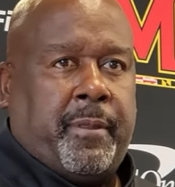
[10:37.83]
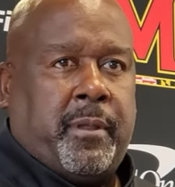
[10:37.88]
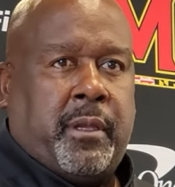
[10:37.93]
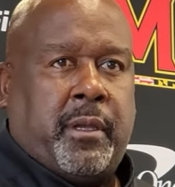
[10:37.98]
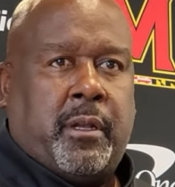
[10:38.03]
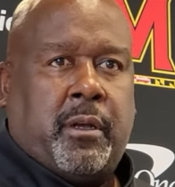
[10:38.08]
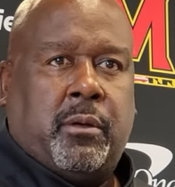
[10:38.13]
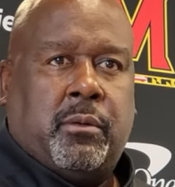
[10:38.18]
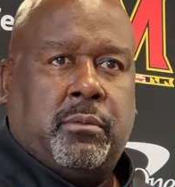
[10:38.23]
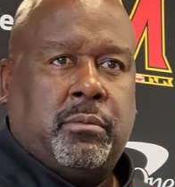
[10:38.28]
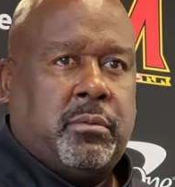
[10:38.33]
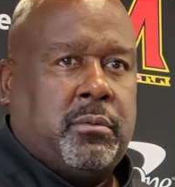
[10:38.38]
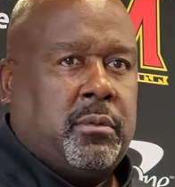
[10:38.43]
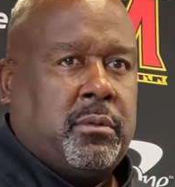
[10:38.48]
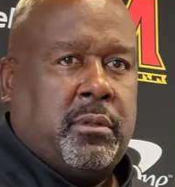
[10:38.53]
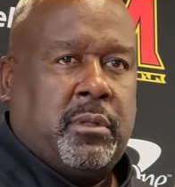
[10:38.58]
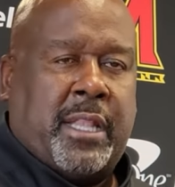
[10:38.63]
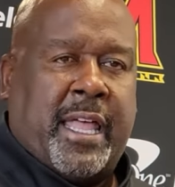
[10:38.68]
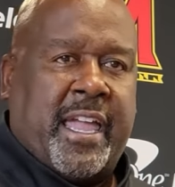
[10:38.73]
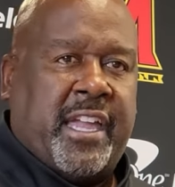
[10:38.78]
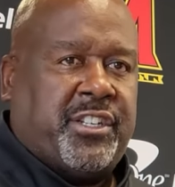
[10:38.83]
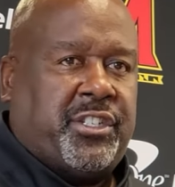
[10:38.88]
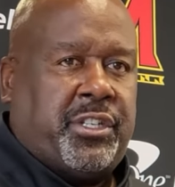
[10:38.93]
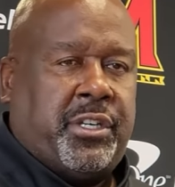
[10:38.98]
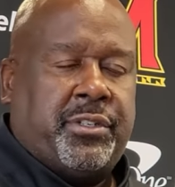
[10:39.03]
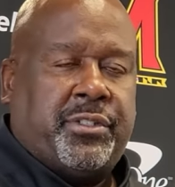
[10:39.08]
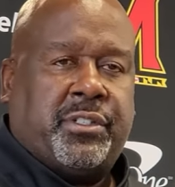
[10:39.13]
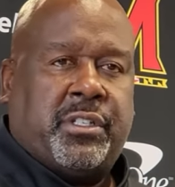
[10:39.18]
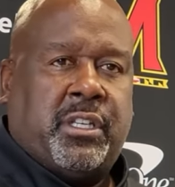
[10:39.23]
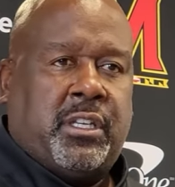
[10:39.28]
You know, last
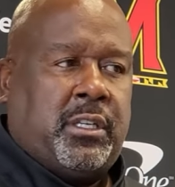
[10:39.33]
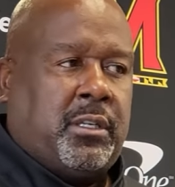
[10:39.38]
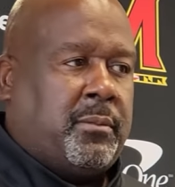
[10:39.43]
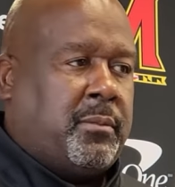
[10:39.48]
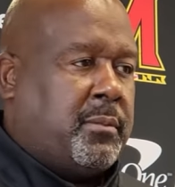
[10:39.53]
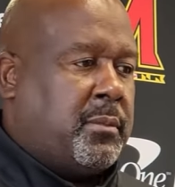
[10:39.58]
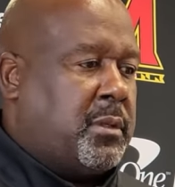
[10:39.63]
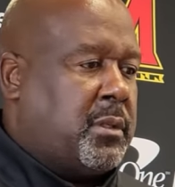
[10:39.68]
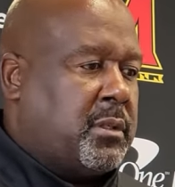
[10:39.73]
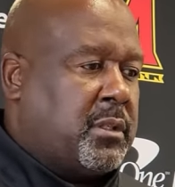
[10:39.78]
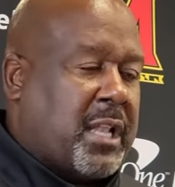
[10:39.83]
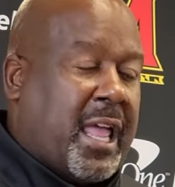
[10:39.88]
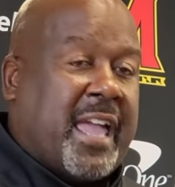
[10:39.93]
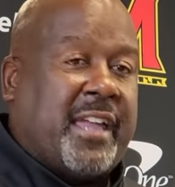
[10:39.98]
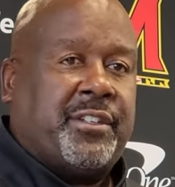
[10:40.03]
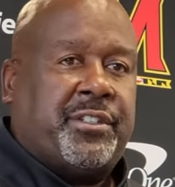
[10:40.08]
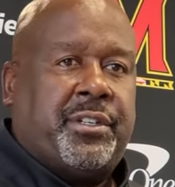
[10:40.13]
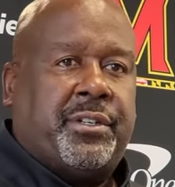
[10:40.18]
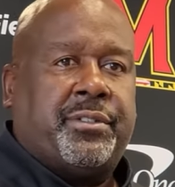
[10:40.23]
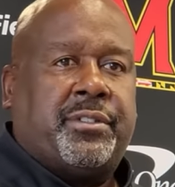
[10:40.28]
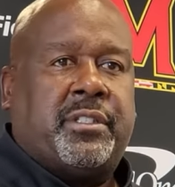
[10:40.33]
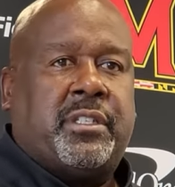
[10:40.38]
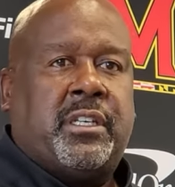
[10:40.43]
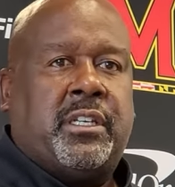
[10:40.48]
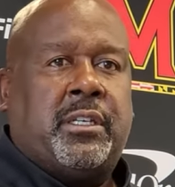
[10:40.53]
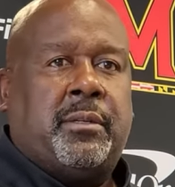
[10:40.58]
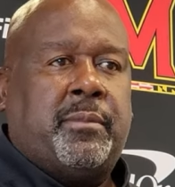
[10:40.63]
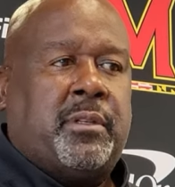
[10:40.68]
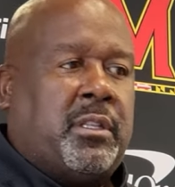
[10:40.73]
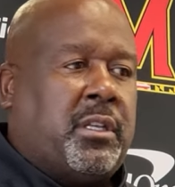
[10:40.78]
year's team is last year's team,